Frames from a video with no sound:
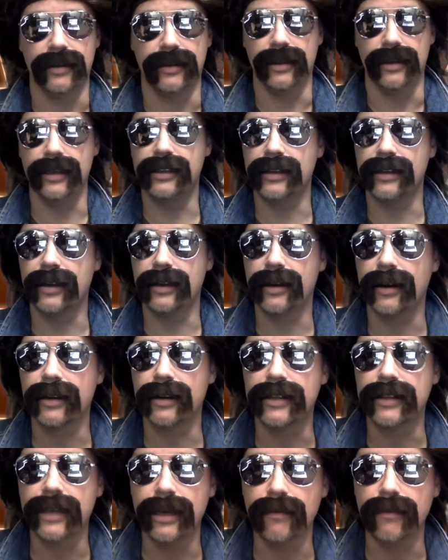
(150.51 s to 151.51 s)
He's not on
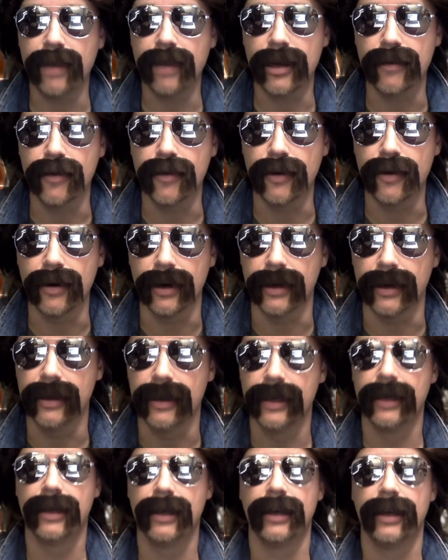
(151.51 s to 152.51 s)
a team anymore.
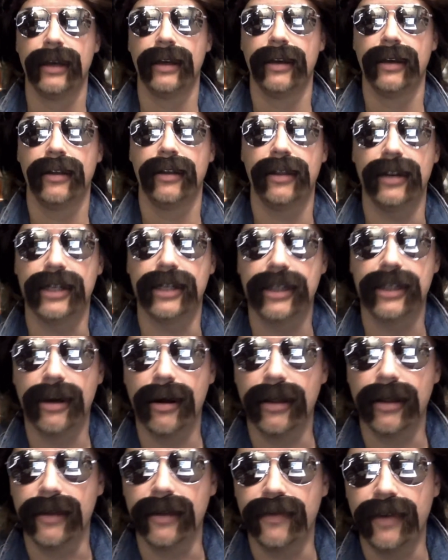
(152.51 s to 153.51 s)
The
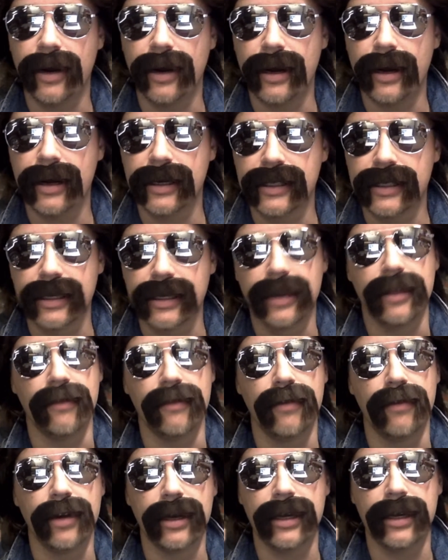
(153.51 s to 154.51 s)
Chocolate Frogs, the
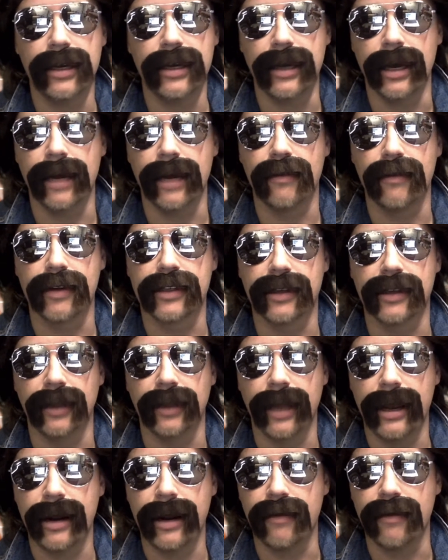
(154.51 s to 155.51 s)
rookie
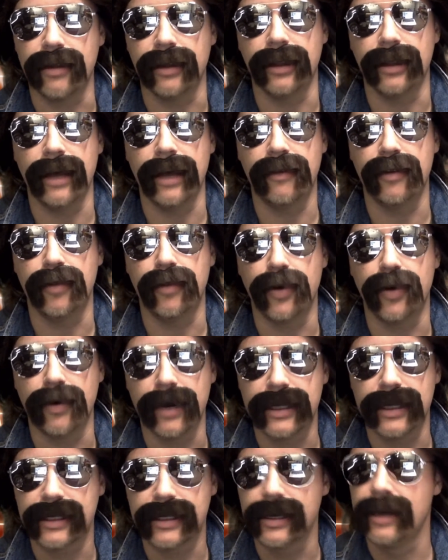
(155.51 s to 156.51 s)
Edwards-Helaire with 11
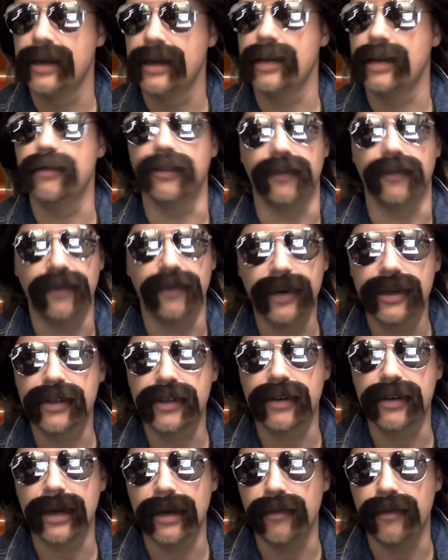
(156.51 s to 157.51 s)
points. He was a
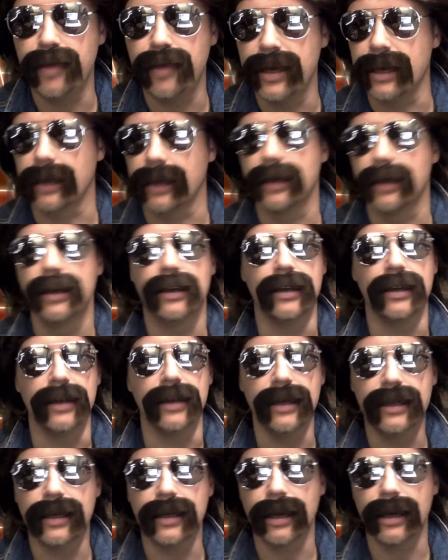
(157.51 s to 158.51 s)
first-round pick. You
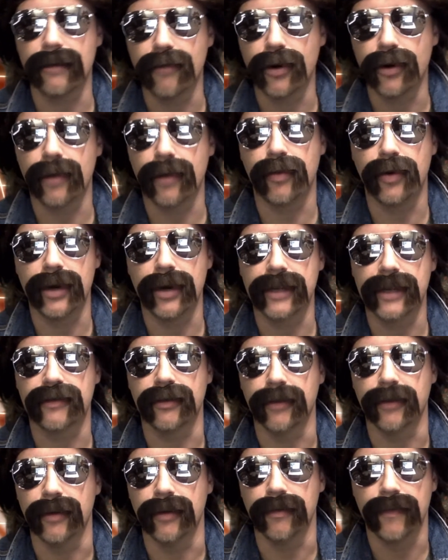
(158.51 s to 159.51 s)
need to get more points
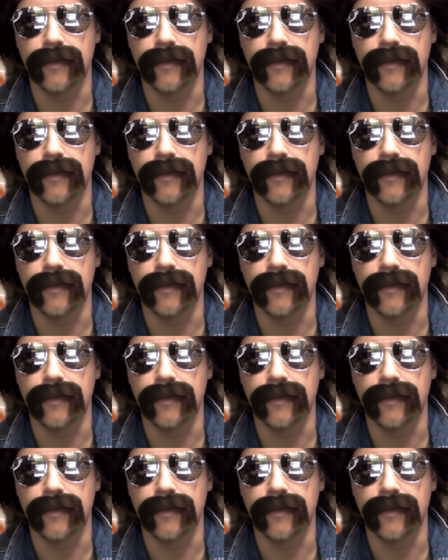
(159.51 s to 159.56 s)
from him.